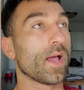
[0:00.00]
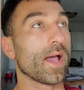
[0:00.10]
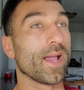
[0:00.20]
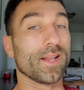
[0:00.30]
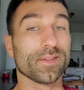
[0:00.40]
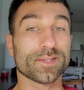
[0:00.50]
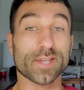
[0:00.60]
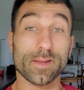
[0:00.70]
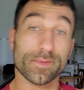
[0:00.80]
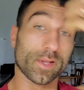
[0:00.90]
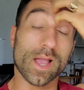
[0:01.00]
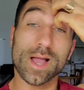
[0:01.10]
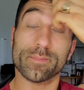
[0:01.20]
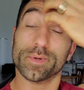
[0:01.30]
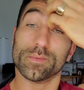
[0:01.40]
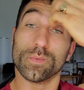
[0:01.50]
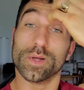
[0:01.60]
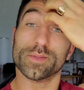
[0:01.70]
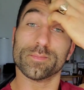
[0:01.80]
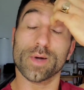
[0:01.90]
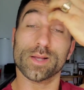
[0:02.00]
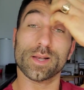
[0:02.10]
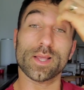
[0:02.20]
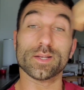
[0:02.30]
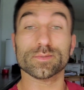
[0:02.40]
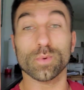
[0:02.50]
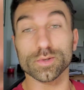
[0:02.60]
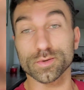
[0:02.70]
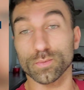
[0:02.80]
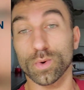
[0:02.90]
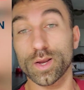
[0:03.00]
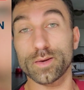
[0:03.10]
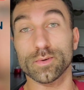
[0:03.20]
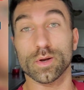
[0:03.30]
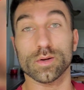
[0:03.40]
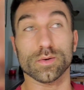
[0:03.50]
And the same thing happened with my latest Walter White